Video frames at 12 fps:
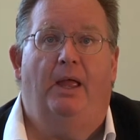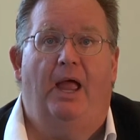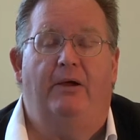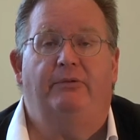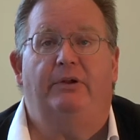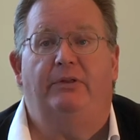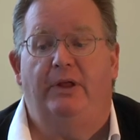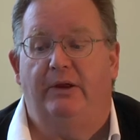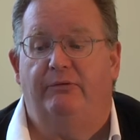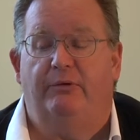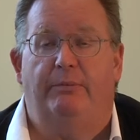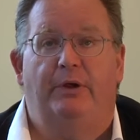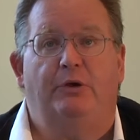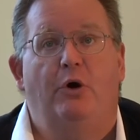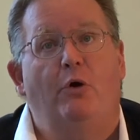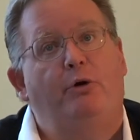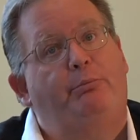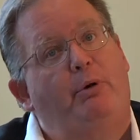everything from the
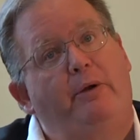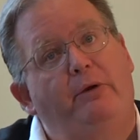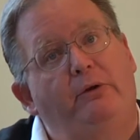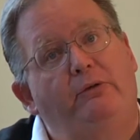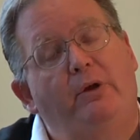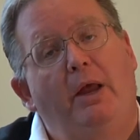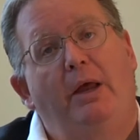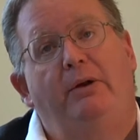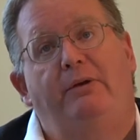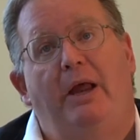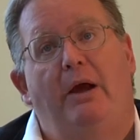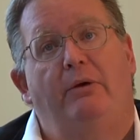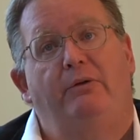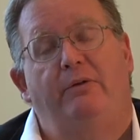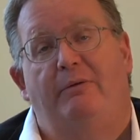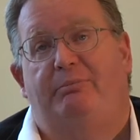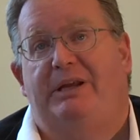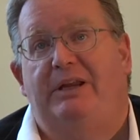Koch brothers down to
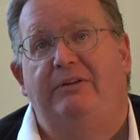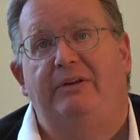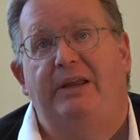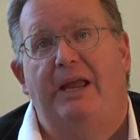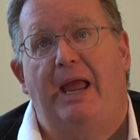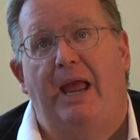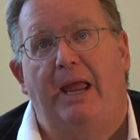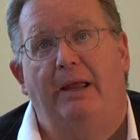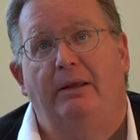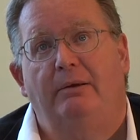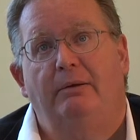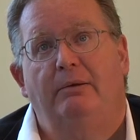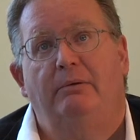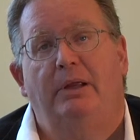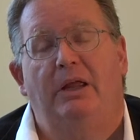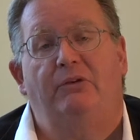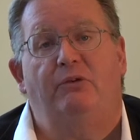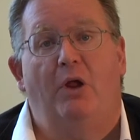the PTA,
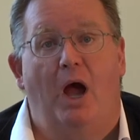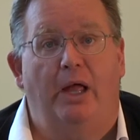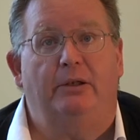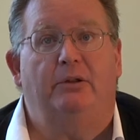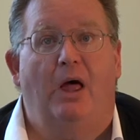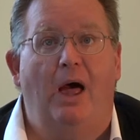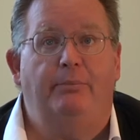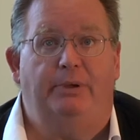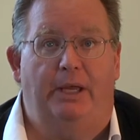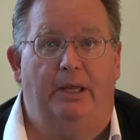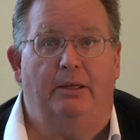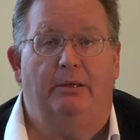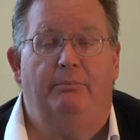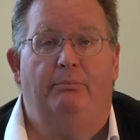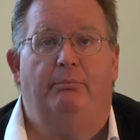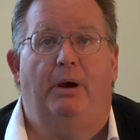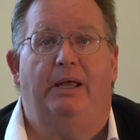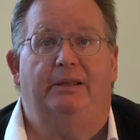is not lobbying
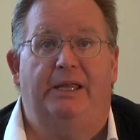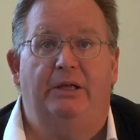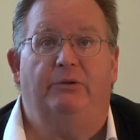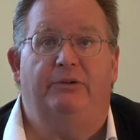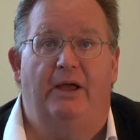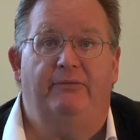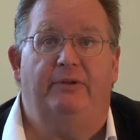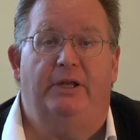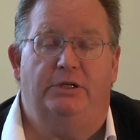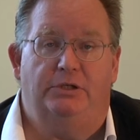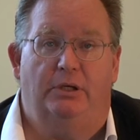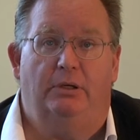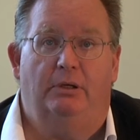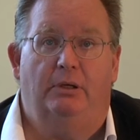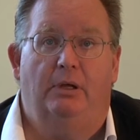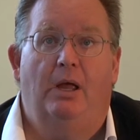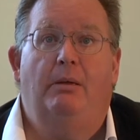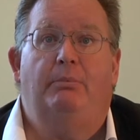by legal definition,
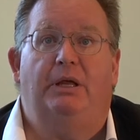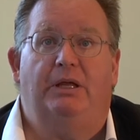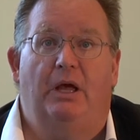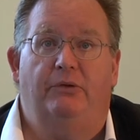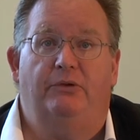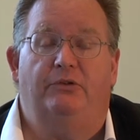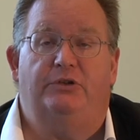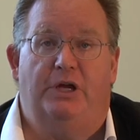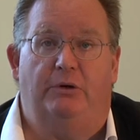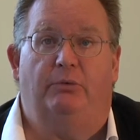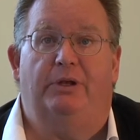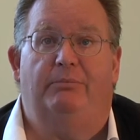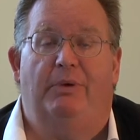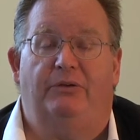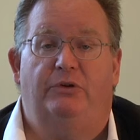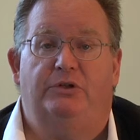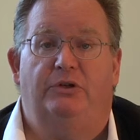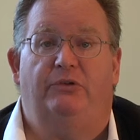because it's generally
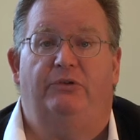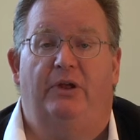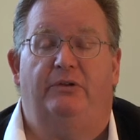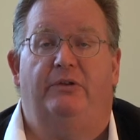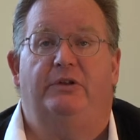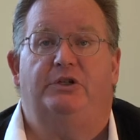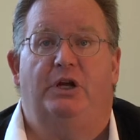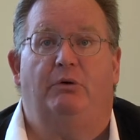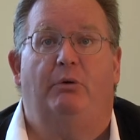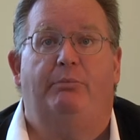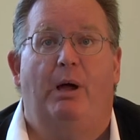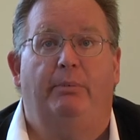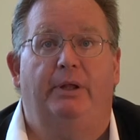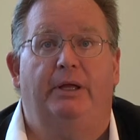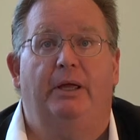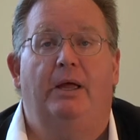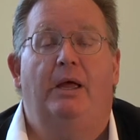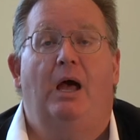messages sent to the general
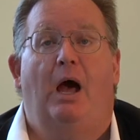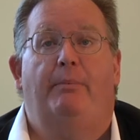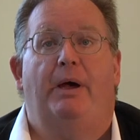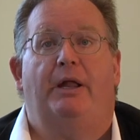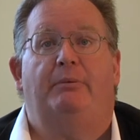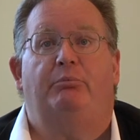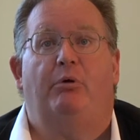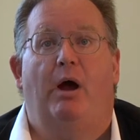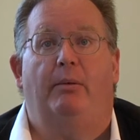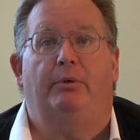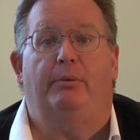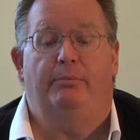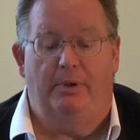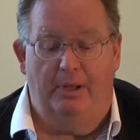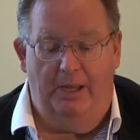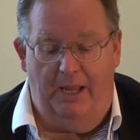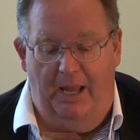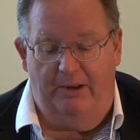public about a problem.
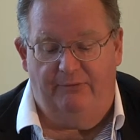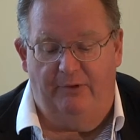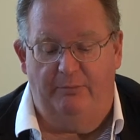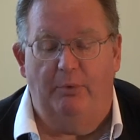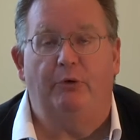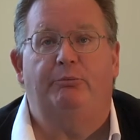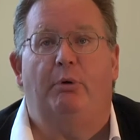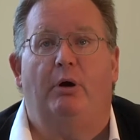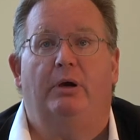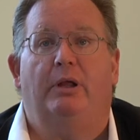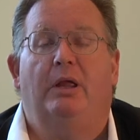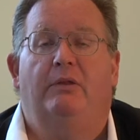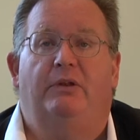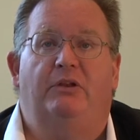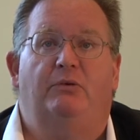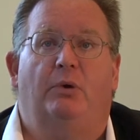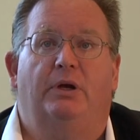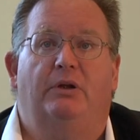And for the most part,
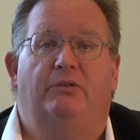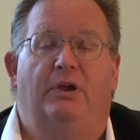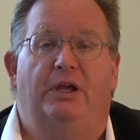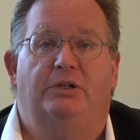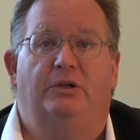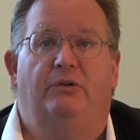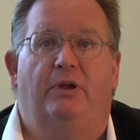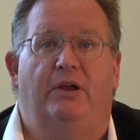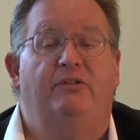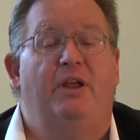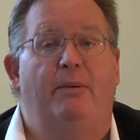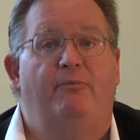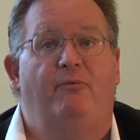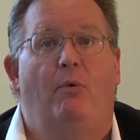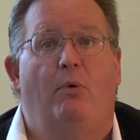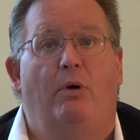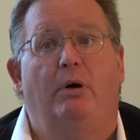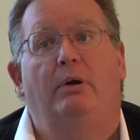these organizations, except
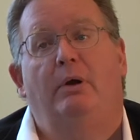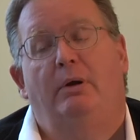for